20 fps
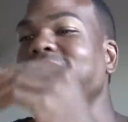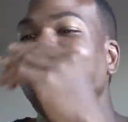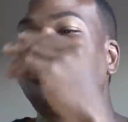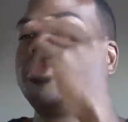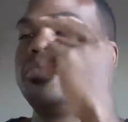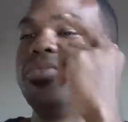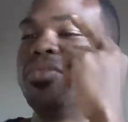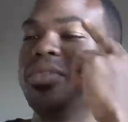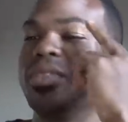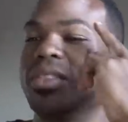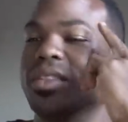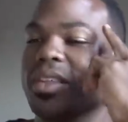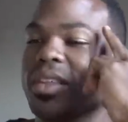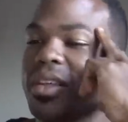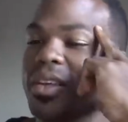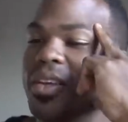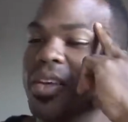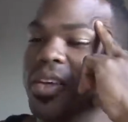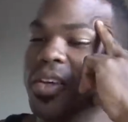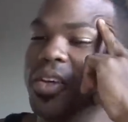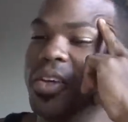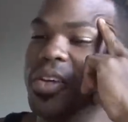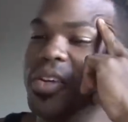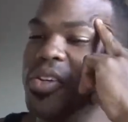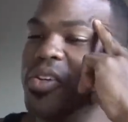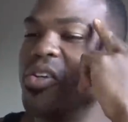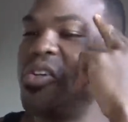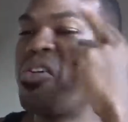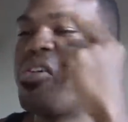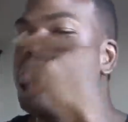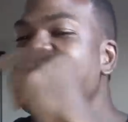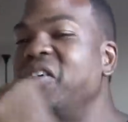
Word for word: not humiliate.